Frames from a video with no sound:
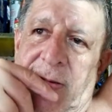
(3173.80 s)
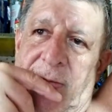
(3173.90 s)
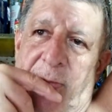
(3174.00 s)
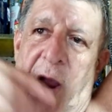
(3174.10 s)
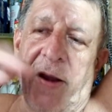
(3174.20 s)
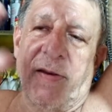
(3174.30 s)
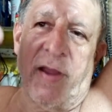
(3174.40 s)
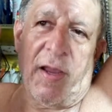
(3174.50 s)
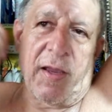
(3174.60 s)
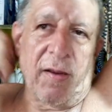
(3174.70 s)
buy a
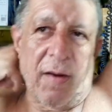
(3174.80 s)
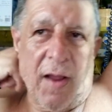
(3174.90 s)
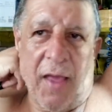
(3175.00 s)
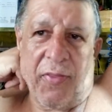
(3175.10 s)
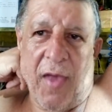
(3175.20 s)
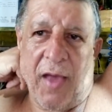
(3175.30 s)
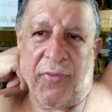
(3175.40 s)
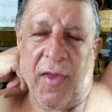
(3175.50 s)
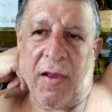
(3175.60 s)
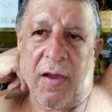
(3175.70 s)
ticket. I
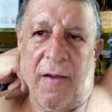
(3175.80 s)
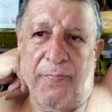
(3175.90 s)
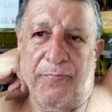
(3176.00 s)
think a